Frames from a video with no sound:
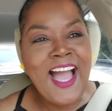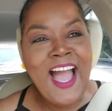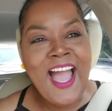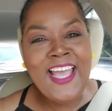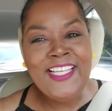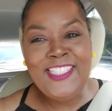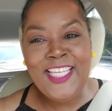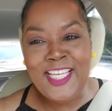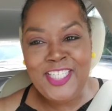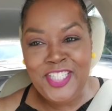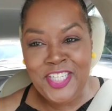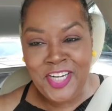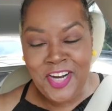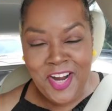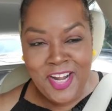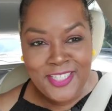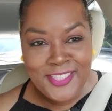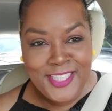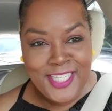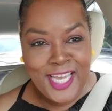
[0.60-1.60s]
guys, it's your
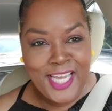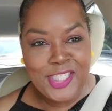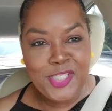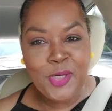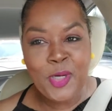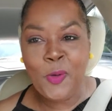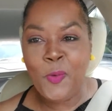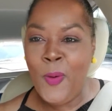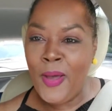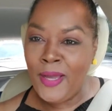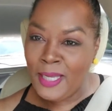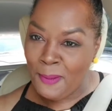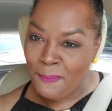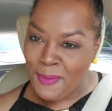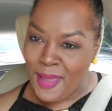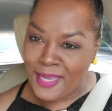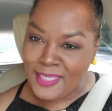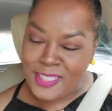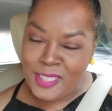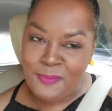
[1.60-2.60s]
girl Deidre. Welcome
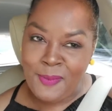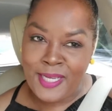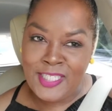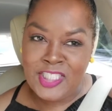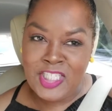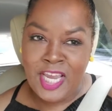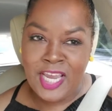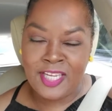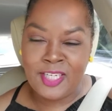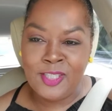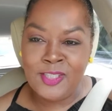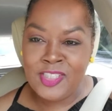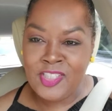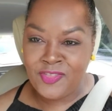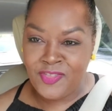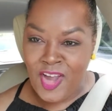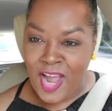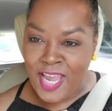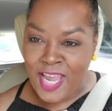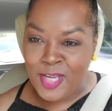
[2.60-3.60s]
back to my channel,
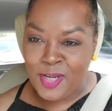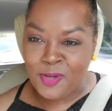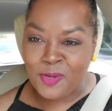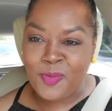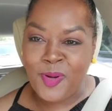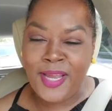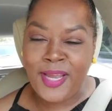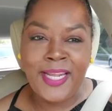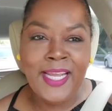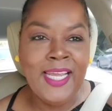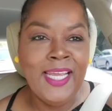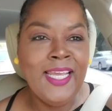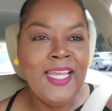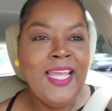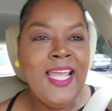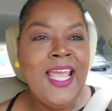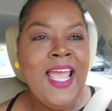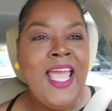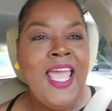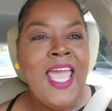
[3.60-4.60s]
Define Your Ready.
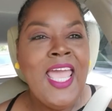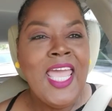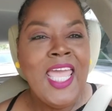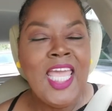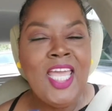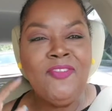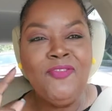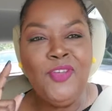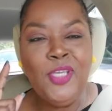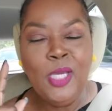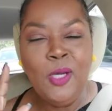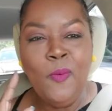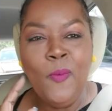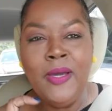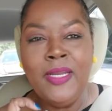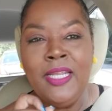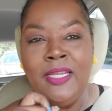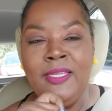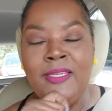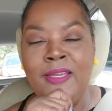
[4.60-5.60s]
If you
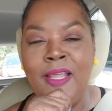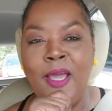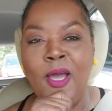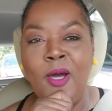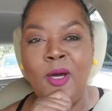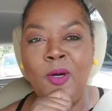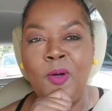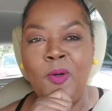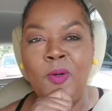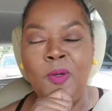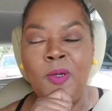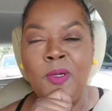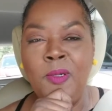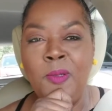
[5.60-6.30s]
want to know